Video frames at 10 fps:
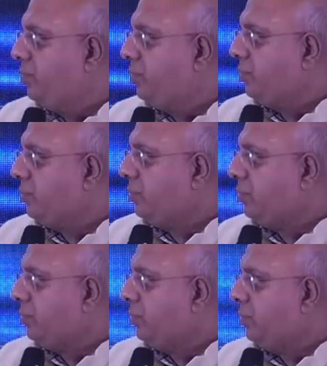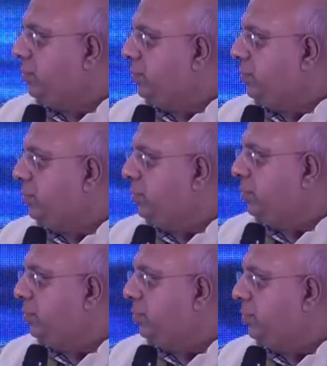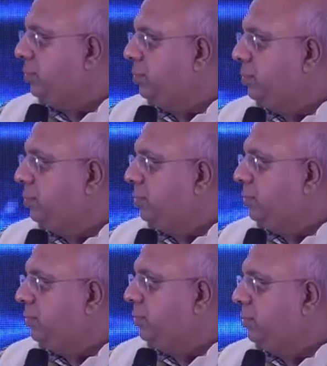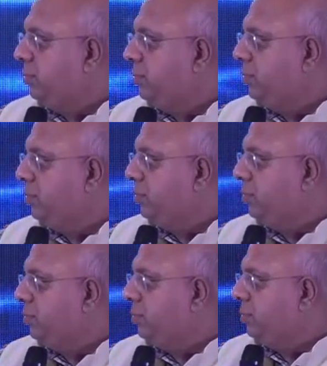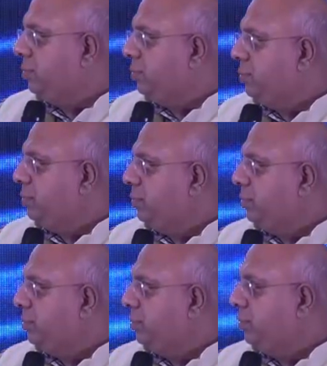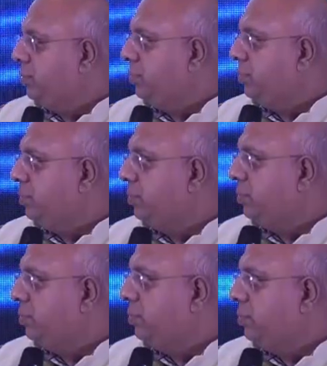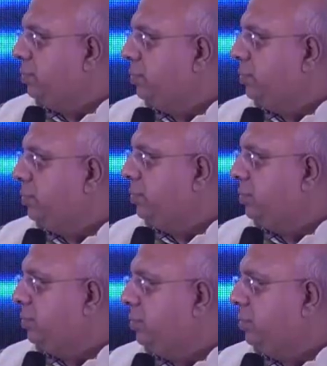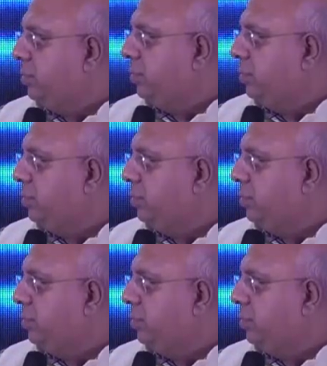(silent)